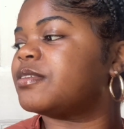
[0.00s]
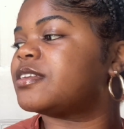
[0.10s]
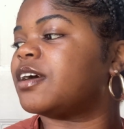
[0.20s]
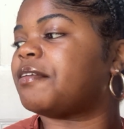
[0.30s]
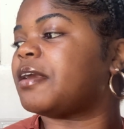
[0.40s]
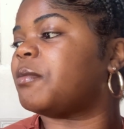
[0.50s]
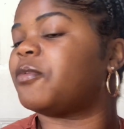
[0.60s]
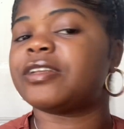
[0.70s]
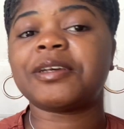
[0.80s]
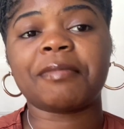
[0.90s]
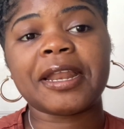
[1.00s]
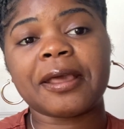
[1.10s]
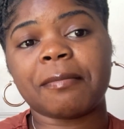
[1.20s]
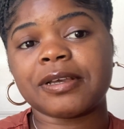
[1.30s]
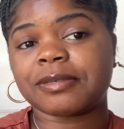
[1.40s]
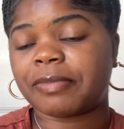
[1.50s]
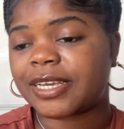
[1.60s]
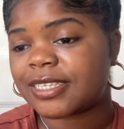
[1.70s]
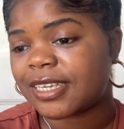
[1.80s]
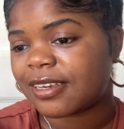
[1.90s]
Sorry, I'm watching my neighbor's
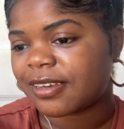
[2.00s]
passing.